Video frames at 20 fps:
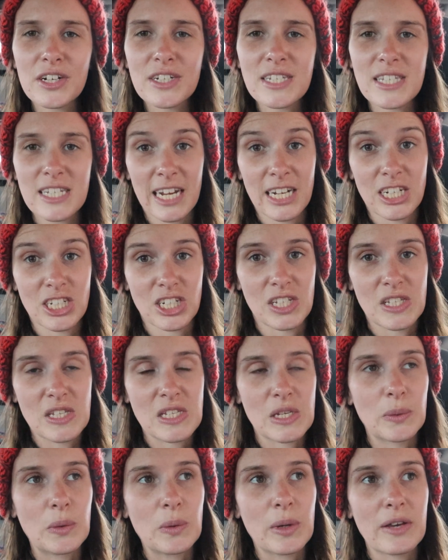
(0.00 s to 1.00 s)
Station.
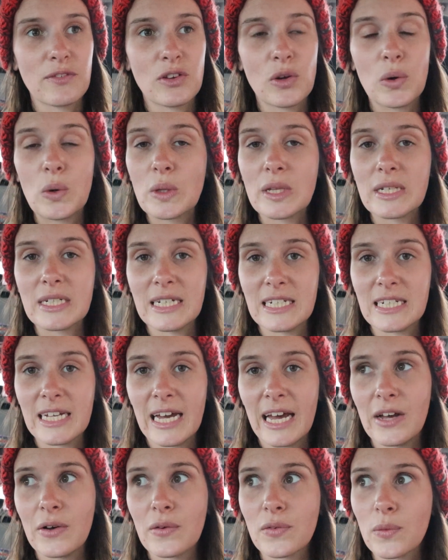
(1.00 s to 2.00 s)
So we'll give you all the
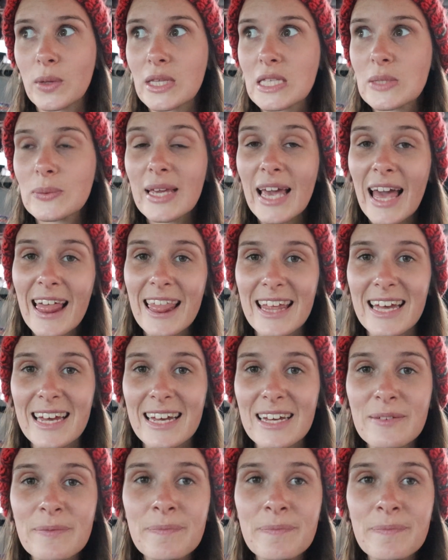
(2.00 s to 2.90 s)
details once we get there.